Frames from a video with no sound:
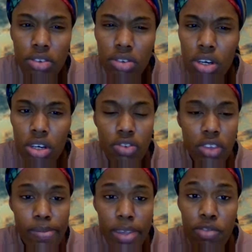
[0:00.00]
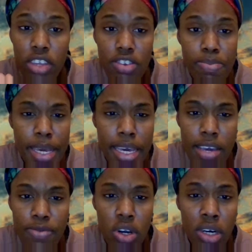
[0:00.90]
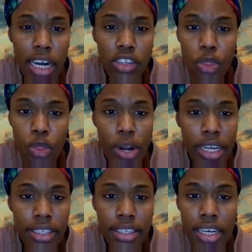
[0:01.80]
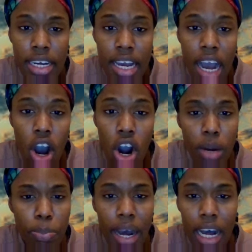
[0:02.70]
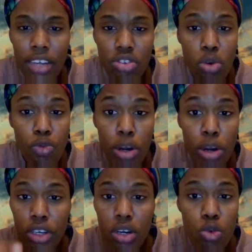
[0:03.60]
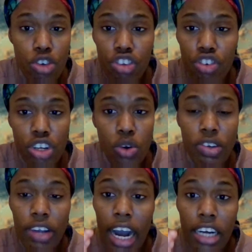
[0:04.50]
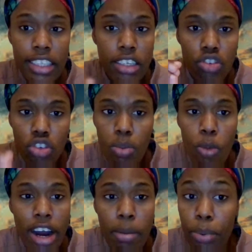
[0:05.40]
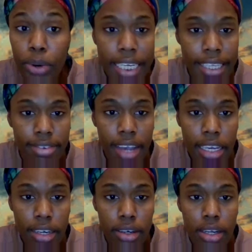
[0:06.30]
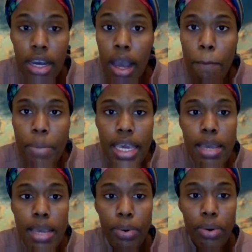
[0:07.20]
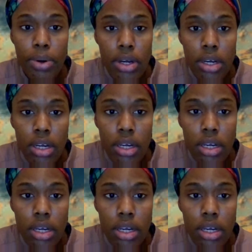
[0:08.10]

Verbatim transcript: the circumstance of this behavior and threats are passed on from generation to generation until someone break the cycle. People,